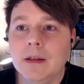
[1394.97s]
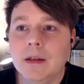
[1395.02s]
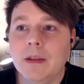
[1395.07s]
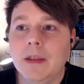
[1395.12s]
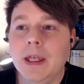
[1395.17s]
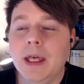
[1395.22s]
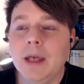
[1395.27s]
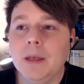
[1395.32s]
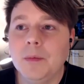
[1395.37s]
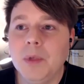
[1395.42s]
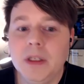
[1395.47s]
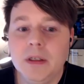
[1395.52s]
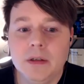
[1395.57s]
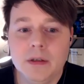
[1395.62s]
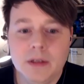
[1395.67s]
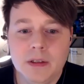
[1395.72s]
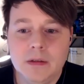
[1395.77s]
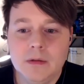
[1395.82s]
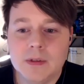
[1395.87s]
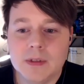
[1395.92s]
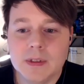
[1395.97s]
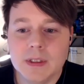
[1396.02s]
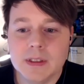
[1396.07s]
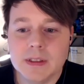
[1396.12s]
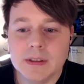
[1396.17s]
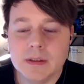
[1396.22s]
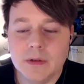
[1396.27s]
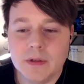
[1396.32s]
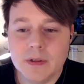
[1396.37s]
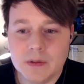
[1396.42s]
that peter
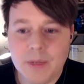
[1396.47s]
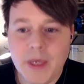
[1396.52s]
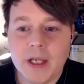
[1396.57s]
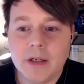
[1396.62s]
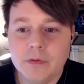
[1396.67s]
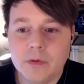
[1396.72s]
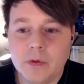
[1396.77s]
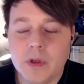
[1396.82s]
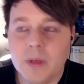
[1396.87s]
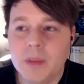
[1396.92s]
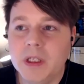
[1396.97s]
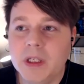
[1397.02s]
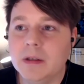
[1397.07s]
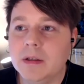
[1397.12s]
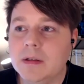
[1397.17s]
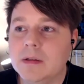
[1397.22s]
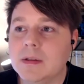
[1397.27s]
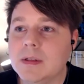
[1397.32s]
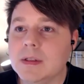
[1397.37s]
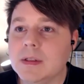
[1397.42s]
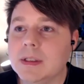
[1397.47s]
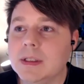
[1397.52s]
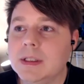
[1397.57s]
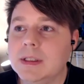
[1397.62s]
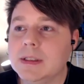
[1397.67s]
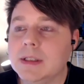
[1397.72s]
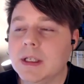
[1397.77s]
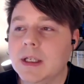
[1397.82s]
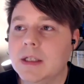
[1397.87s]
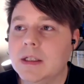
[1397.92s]
uses or this metaphor that peter uses
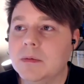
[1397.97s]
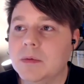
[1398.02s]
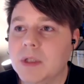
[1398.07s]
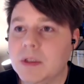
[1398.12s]
is is,